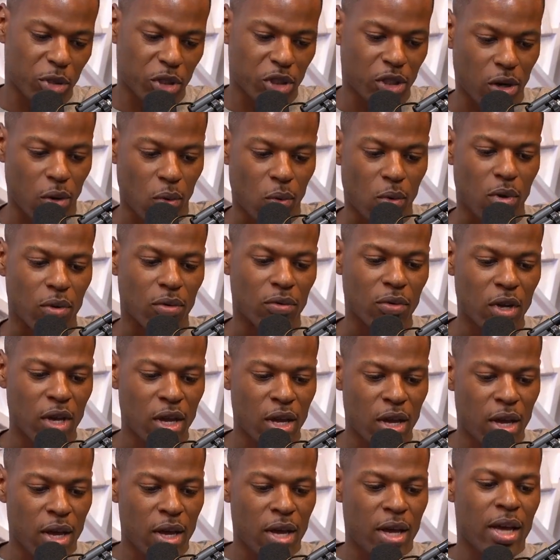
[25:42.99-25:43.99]
Michelle Wolf.
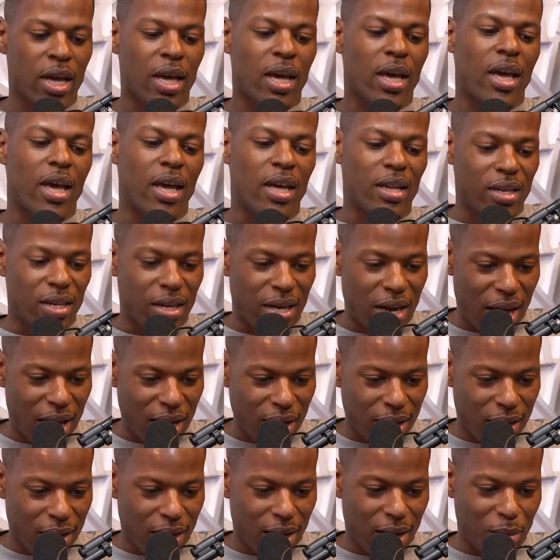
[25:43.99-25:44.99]
And then
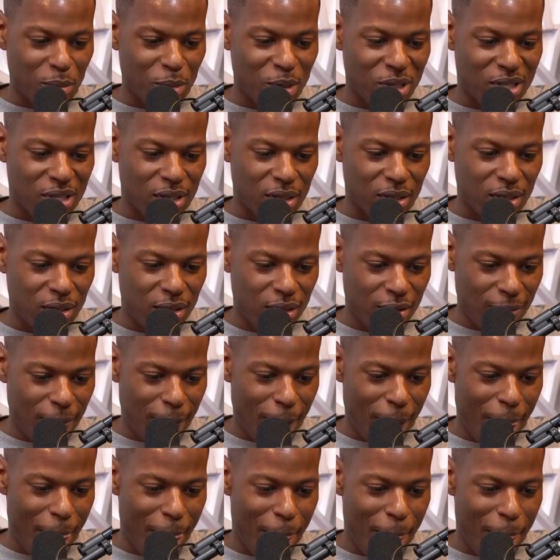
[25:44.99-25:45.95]
I commented.